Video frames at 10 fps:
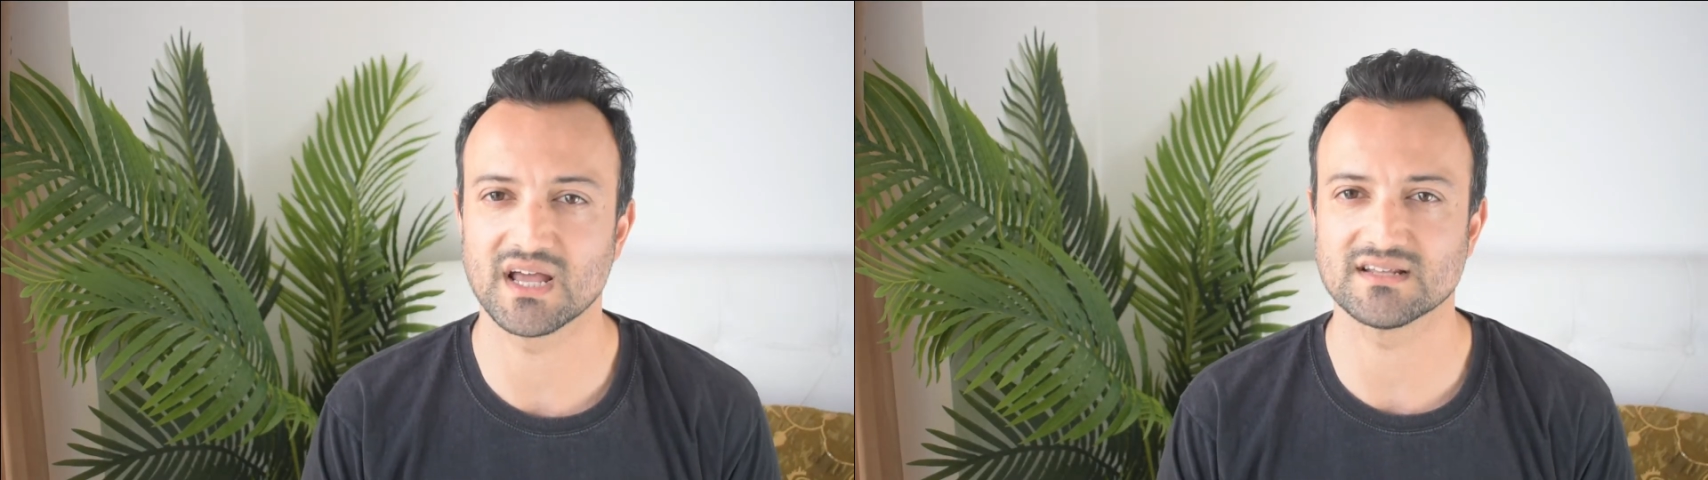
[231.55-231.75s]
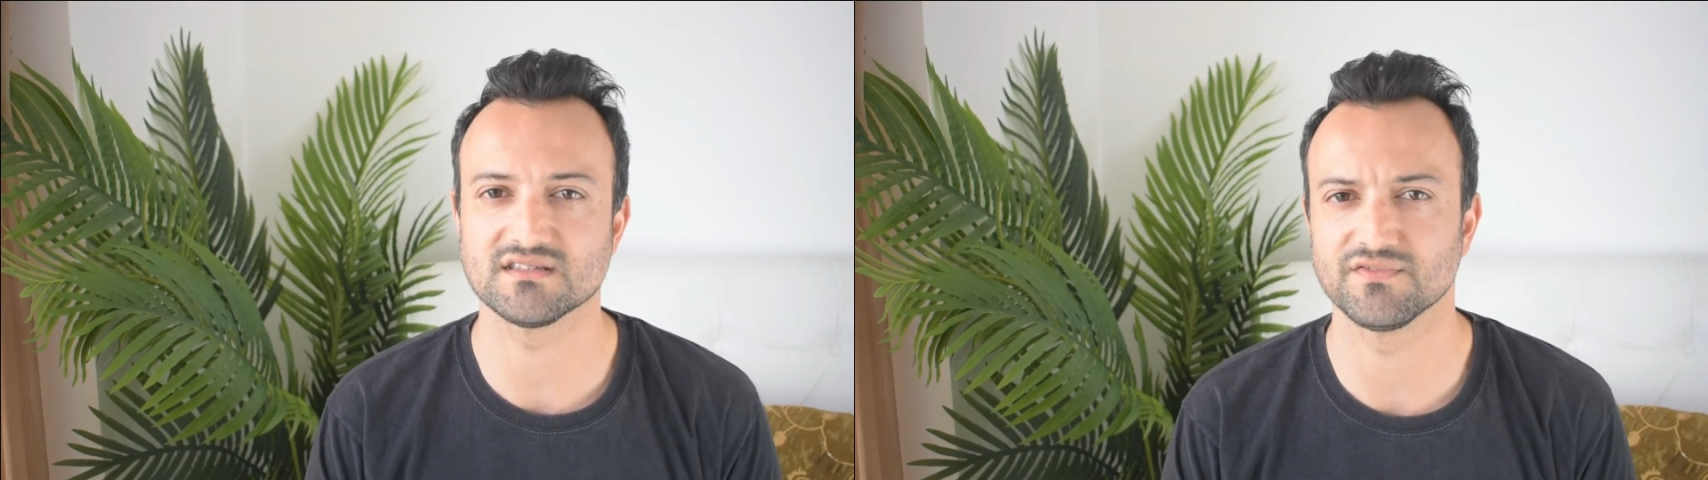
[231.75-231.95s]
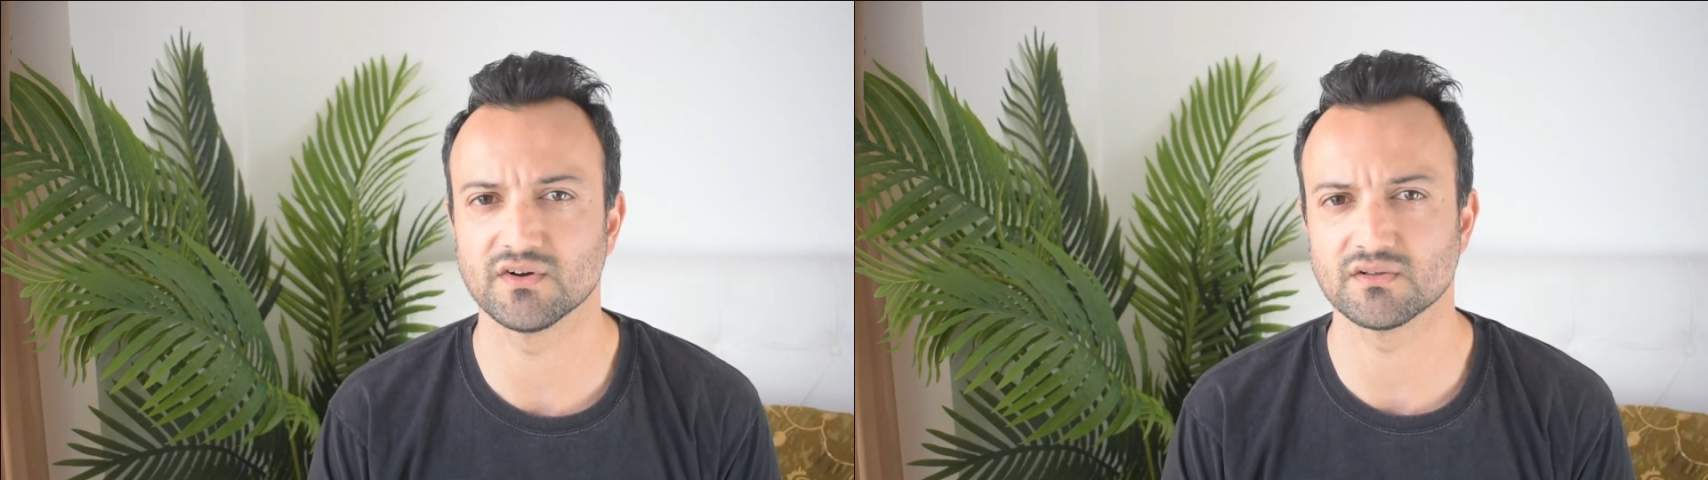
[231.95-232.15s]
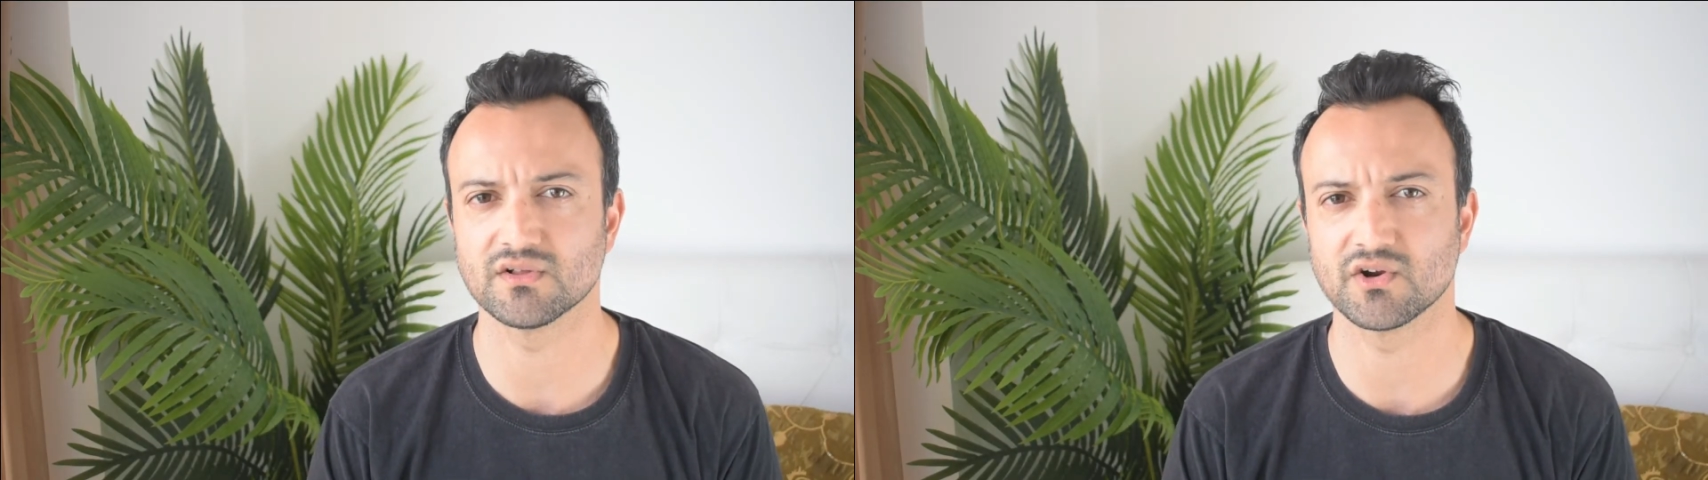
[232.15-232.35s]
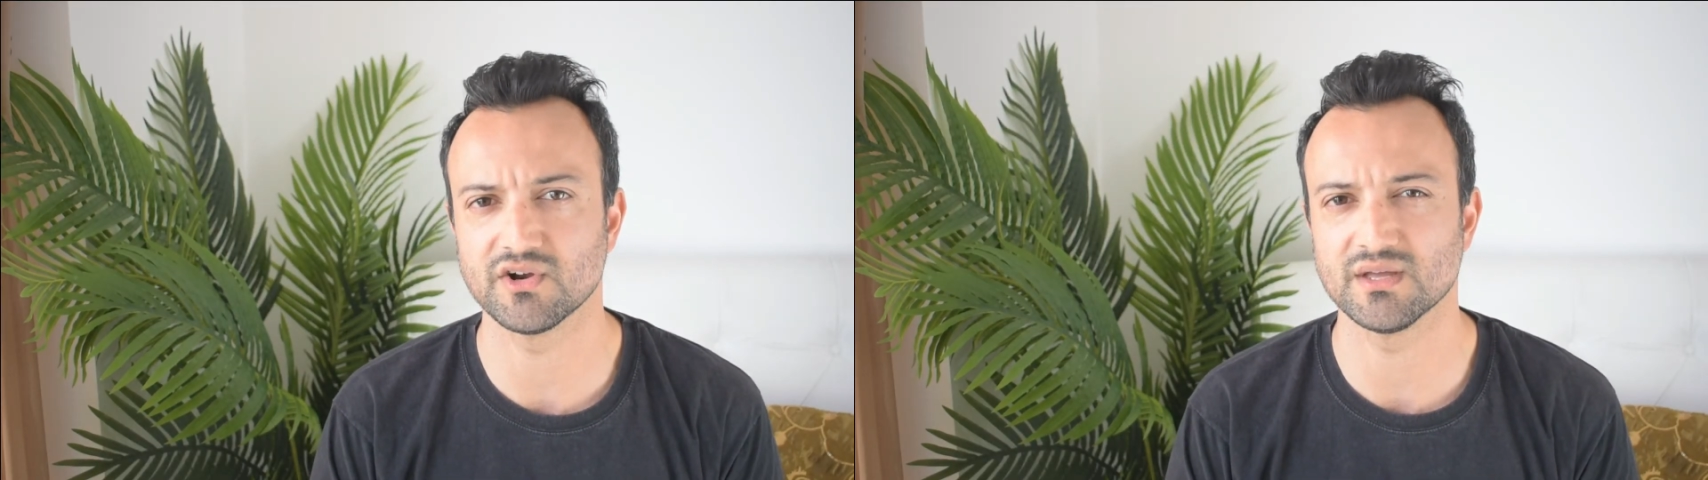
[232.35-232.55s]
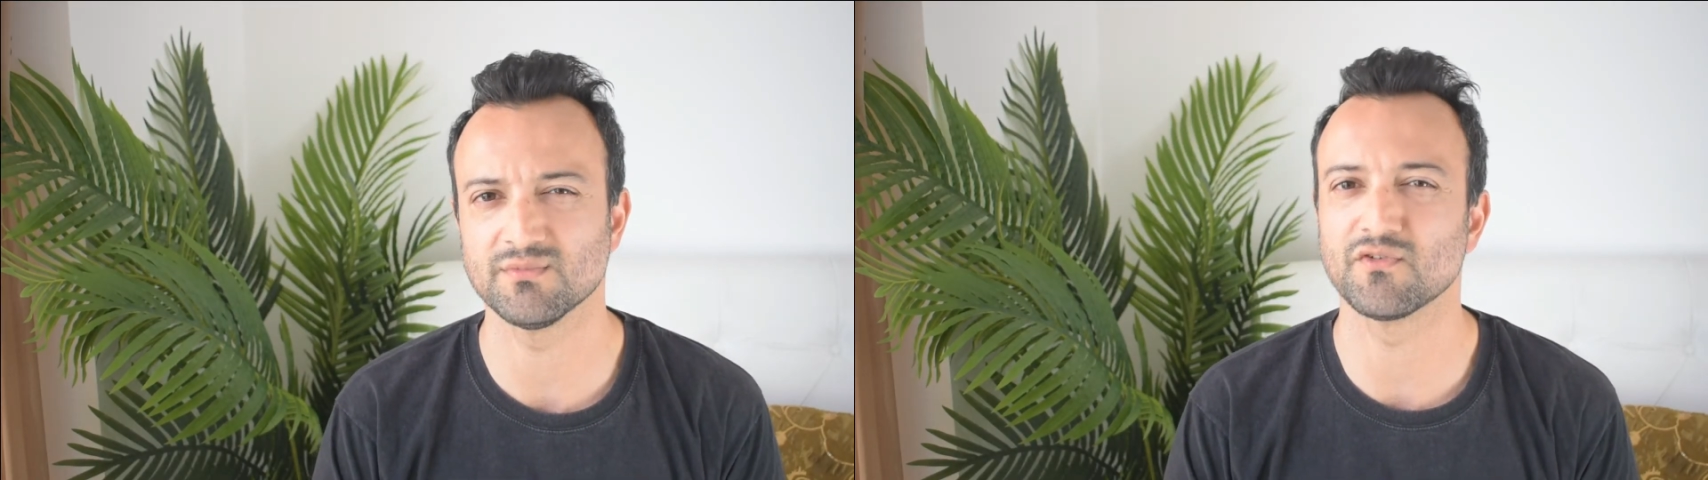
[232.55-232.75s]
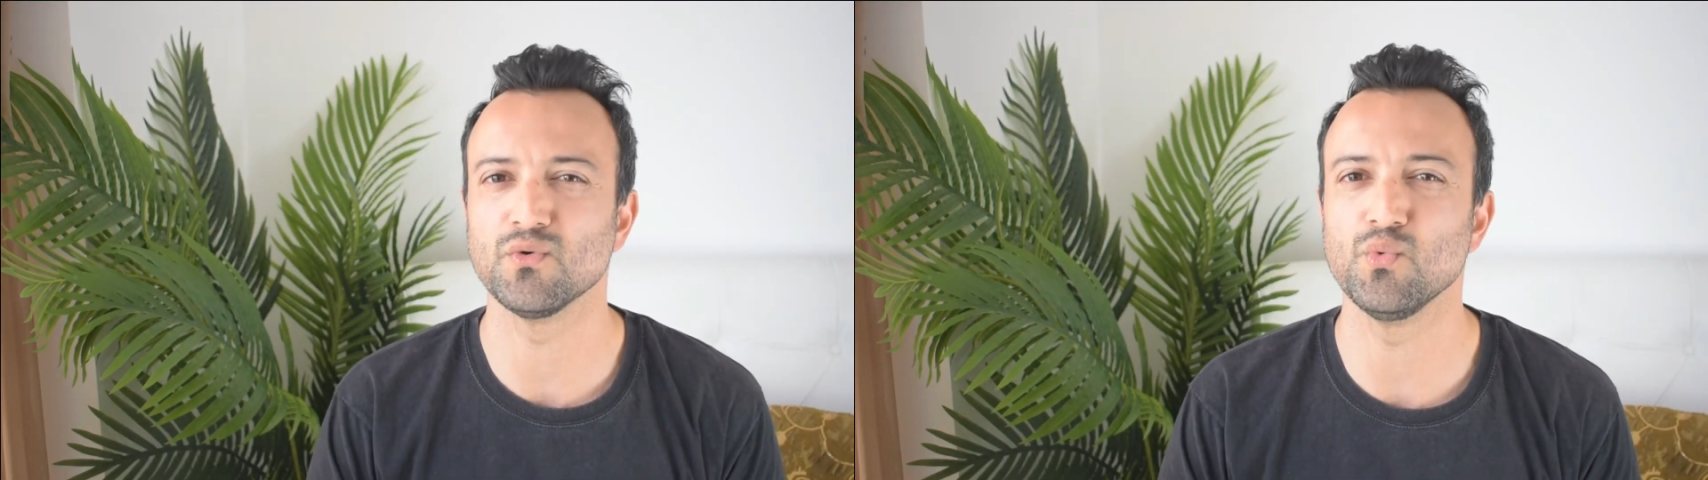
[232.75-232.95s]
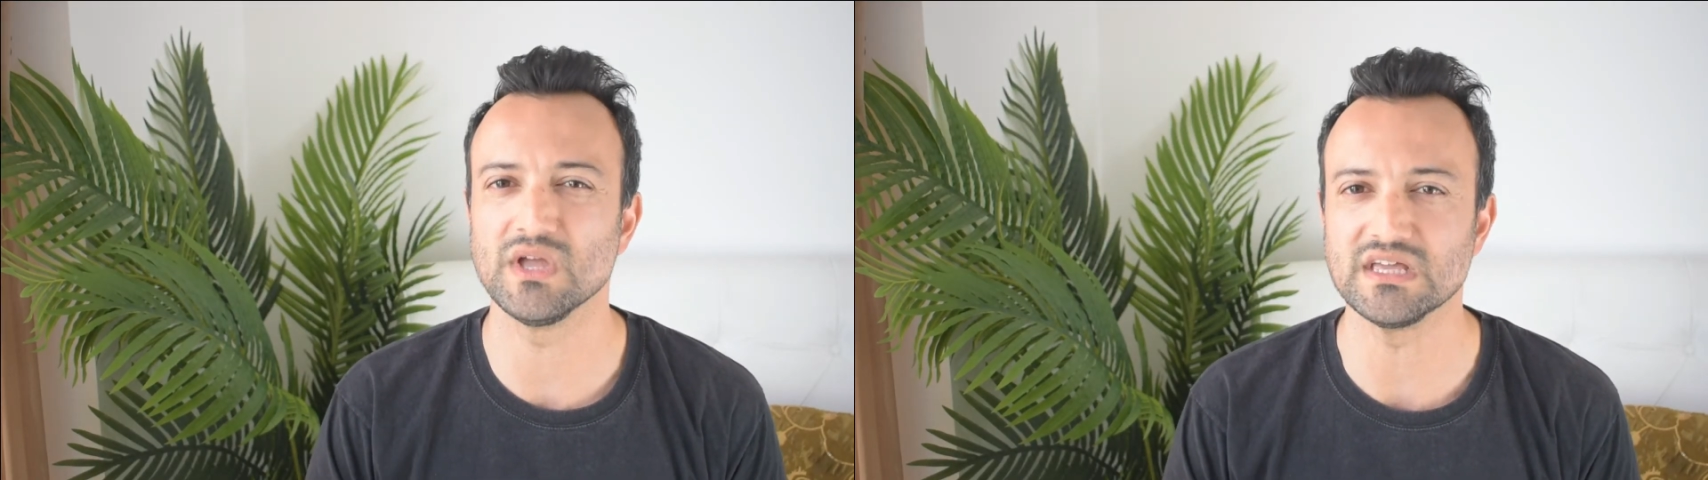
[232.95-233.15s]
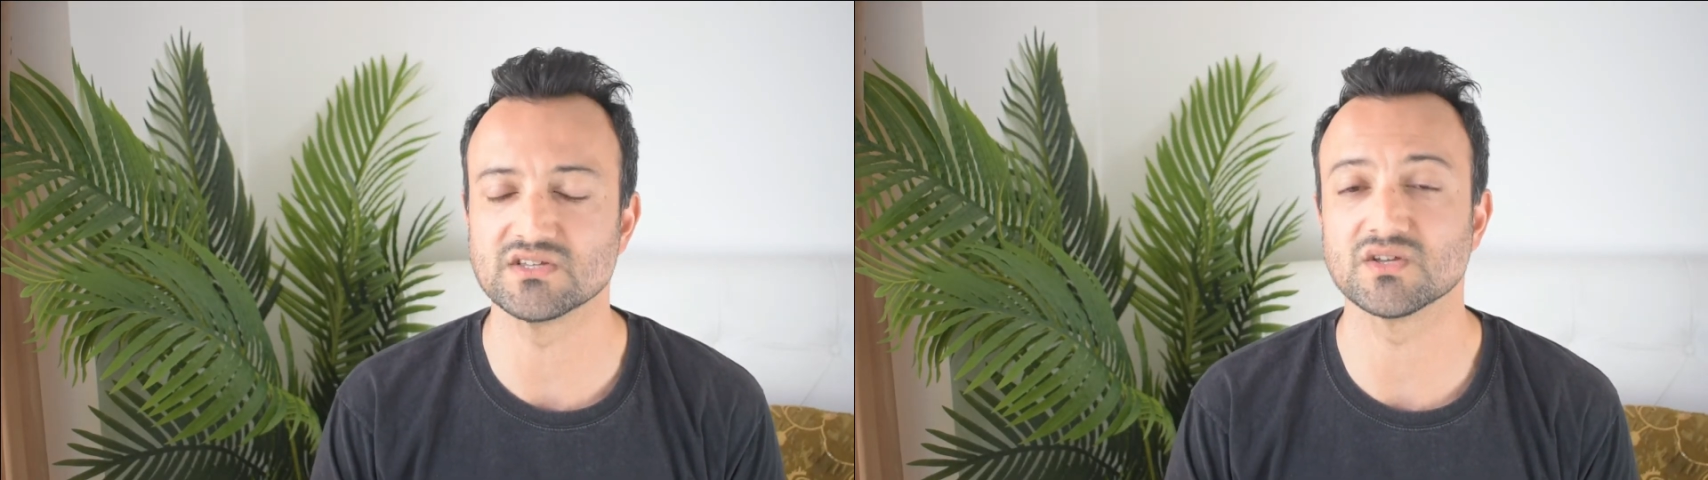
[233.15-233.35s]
antifungal cream for a week,